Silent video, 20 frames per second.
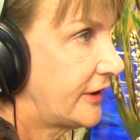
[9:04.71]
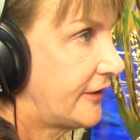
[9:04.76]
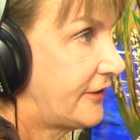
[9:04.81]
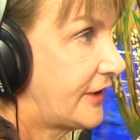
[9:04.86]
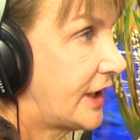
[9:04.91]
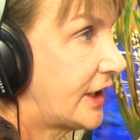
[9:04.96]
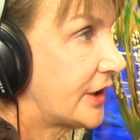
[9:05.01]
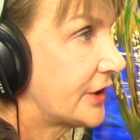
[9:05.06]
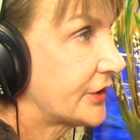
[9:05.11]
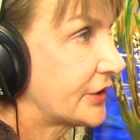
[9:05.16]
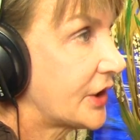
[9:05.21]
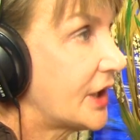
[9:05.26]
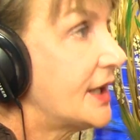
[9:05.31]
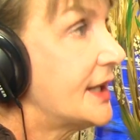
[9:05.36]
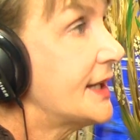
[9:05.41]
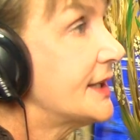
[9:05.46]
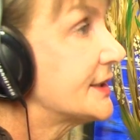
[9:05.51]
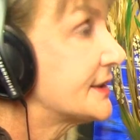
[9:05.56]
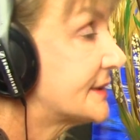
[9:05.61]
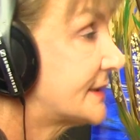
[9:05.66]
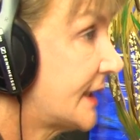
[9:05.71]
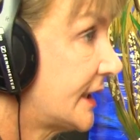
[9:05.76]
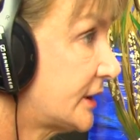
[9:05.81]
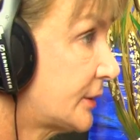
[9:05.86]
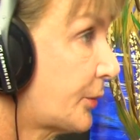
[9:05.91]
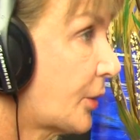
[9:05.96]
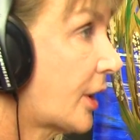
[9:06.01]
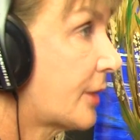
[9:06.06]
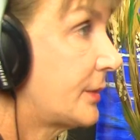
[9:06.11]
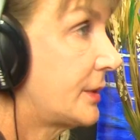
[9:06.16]
affairs. State
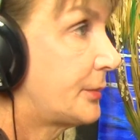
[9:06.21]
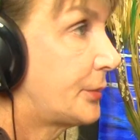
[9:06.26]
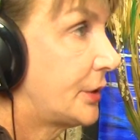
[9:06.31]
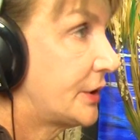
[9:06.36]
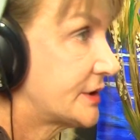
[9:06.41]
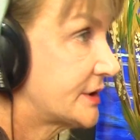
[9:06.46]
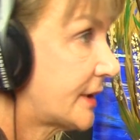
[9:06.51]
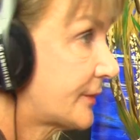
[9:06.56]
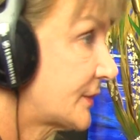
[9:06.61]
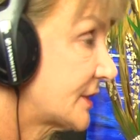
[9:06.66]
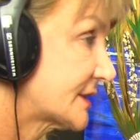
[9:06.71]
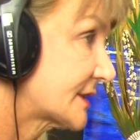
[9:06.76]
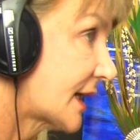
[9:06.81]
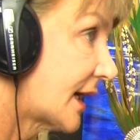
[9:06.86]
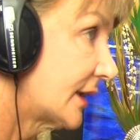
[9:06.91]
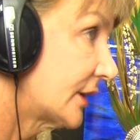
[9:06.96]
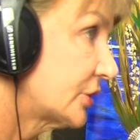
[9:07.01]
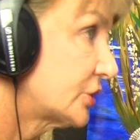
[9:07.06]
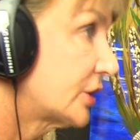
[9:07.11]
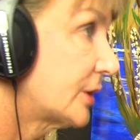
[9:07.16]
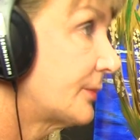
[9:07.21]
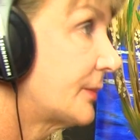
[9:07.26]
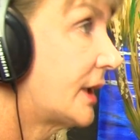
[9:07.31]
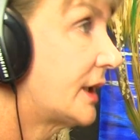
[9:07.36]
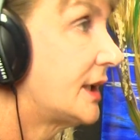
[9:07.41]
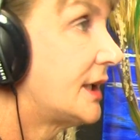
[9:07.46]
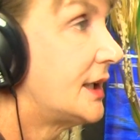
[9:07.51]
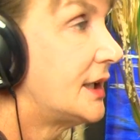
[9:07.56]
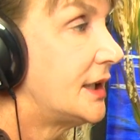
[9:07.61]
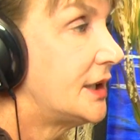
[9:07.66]
Department puts up the scholarship
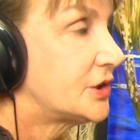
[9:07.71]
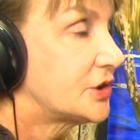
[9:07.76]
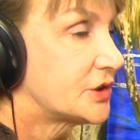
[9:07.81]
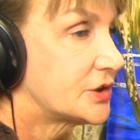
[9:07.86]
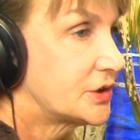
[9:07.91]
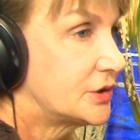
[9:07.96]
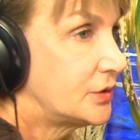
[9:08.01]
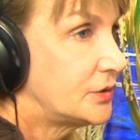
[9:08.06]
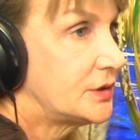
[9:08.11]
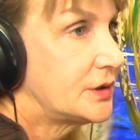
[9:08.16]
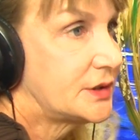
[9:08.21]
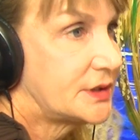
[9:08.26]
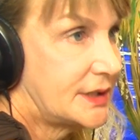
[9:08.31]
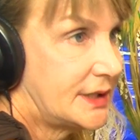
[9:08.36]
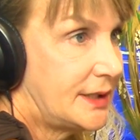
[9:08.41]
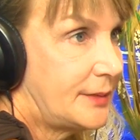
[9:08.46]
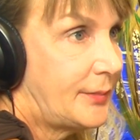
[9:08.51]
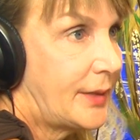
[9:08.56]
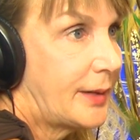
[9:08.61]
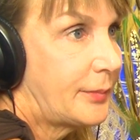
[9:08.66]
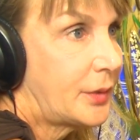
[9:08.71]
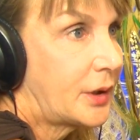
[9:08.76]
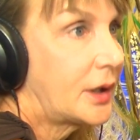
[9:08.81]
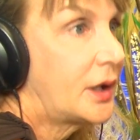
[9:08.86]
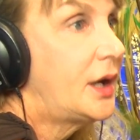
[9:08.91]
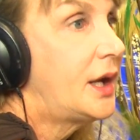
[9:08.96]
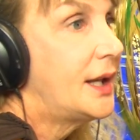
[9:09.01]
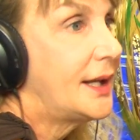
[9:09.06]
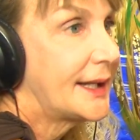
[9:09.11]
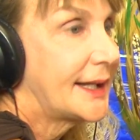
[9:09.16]
money. Each student team member
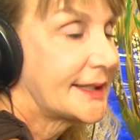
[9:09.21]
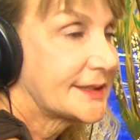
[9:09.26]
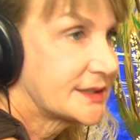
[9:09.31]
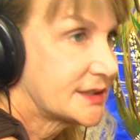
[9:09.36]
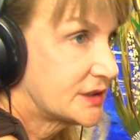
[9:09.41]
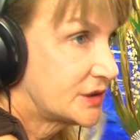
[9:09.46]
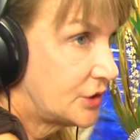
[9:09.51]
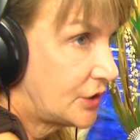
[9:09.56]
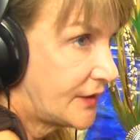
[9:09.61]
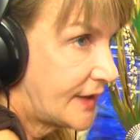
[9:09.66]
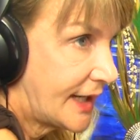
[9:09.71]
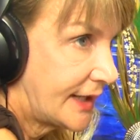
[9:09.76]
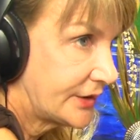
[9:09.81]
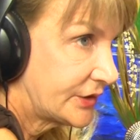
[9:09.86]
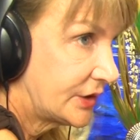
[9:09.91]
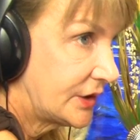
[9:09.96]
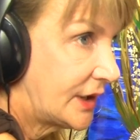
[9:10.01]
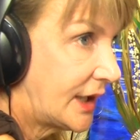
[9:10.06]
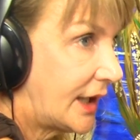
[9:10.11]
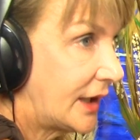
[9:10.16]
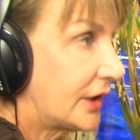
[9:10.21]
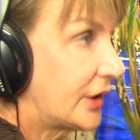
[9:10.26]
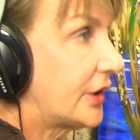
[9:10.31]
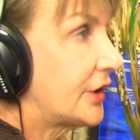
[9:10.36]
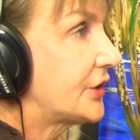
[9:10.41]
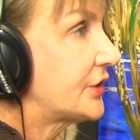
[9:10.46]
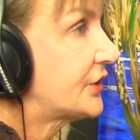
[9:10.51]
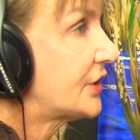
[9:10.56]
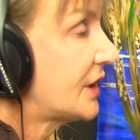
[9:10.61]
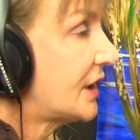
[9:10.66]
gets
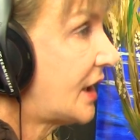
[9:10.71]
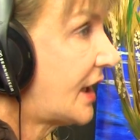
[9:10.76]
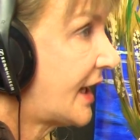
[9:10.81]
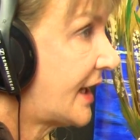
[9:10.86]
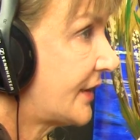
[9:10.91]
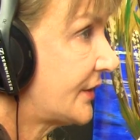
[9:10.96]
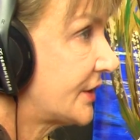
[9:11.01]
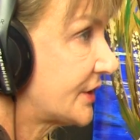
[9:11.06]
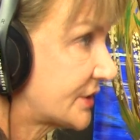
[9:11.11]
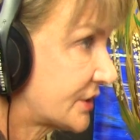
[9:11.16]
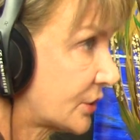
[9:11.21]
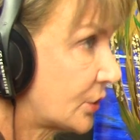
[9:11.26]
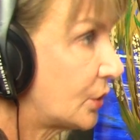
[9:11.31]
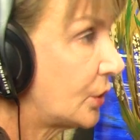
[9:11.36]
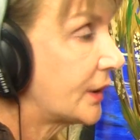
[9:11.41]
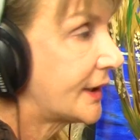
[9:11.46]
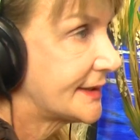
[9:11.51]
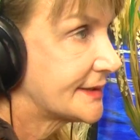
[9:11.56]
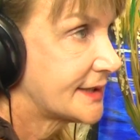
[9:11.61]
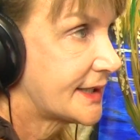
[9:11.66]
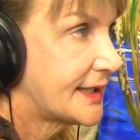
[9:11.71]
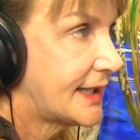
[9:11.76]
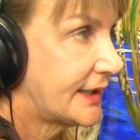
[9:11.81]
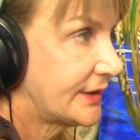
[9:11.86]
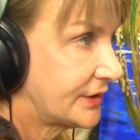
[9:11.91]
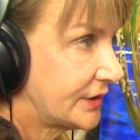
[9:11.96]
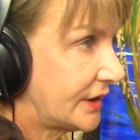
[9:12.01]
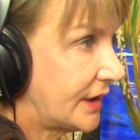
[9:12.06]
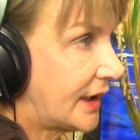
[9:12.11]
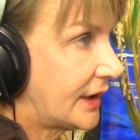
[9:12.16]
$2,000, and the school gets
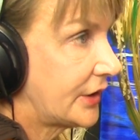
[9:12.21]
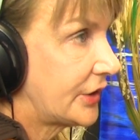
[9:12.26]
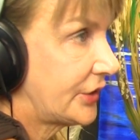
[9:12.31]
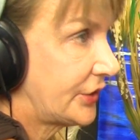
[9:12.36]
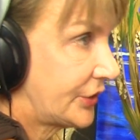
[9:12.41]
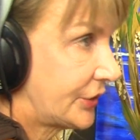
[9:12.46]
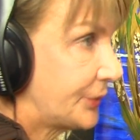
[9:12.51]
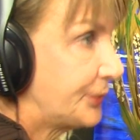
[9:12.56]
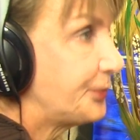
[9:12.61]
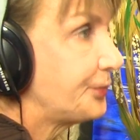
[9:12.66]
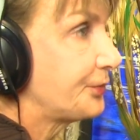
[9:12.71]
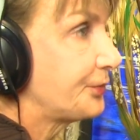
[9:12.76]
$1,000.